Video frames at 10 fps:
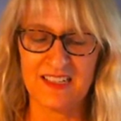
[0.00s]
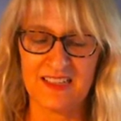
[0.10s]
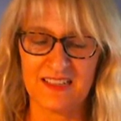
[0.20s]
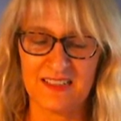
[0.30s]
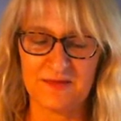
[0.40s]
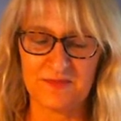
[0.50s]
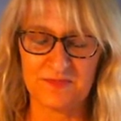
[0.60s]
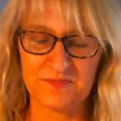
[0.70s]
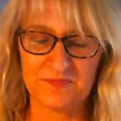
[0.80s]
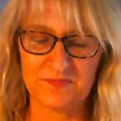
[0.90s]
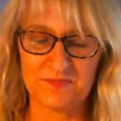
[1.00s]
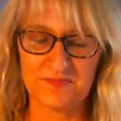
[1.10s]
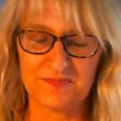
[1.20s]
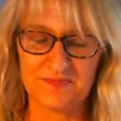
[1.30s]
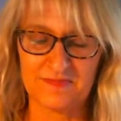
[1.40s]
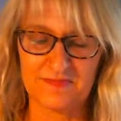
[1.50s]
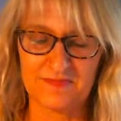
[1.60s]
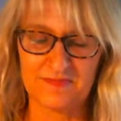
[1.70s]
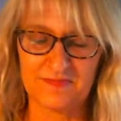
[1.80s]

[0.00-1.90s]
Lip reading: (no one is talking)